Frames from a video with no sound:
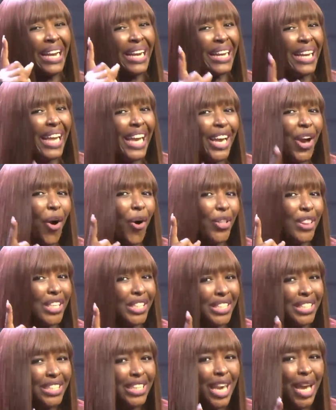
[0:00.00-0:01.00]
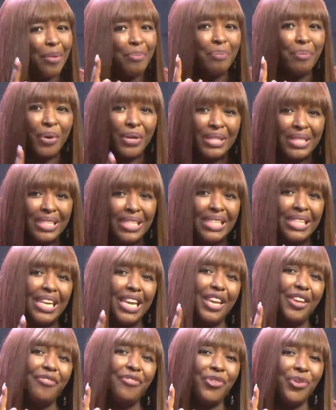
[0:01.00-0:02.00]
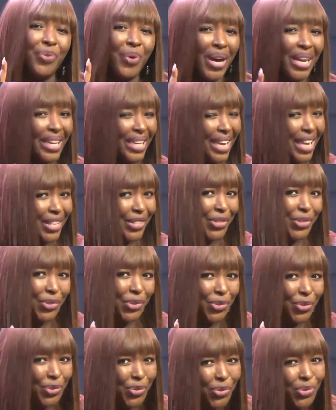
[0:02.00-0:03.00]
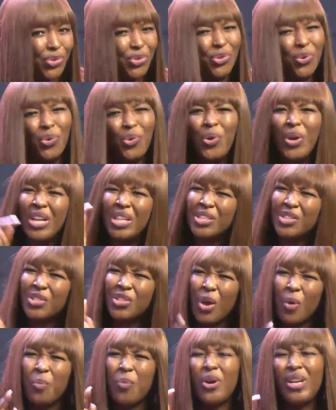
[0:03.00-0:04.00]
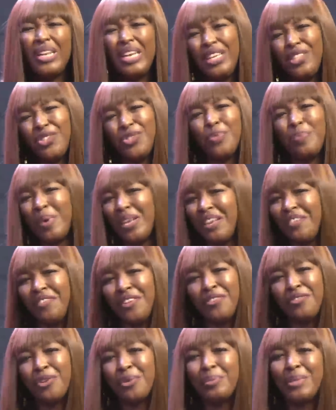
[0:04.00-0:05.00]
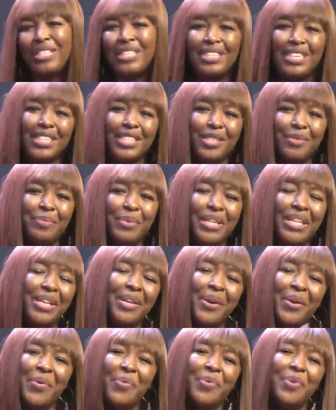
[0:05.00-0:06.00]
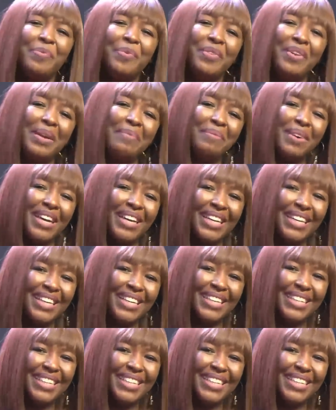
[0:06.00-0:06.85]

Click on the share button if you are yet to do so. Someone needs to benefit from this testimony. We'll be right back.